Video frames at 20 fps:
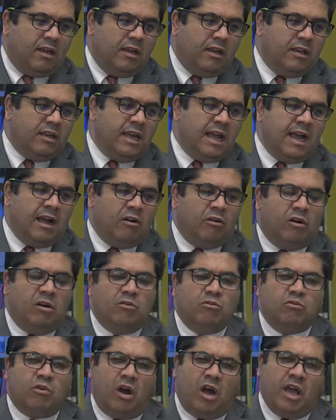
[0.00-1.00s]
Now,
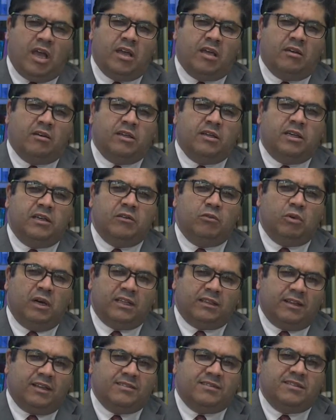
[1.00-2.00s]
why
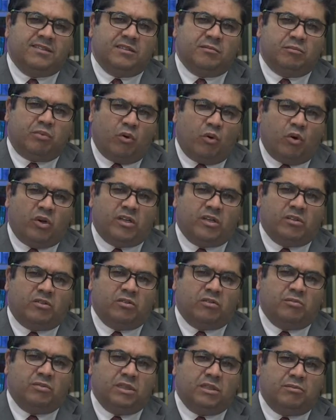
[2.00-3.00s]
wetlands is important to be